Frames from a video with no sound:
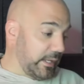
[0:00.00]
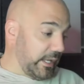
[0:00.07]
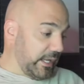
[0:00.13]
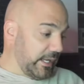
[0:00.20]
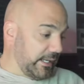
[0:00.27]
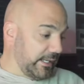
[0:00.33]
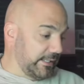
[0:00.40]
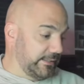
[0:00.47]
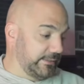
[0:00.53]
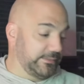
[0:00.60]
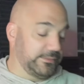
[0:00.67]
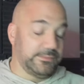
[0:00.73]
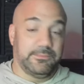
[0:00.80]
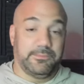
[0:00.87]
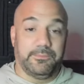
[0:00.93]
I
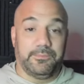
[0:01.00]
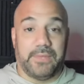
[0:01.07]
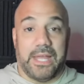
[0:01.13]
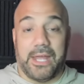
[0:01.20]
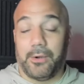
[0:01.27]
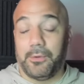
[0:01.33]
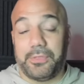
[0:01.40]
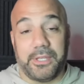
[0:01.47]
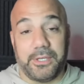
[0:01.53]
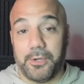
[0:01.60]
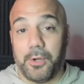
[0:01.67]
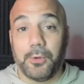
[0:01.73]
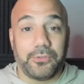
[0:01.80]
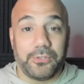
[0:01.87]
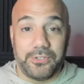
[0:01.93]
don't think
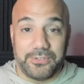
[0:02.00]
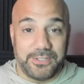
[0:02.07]
knows he's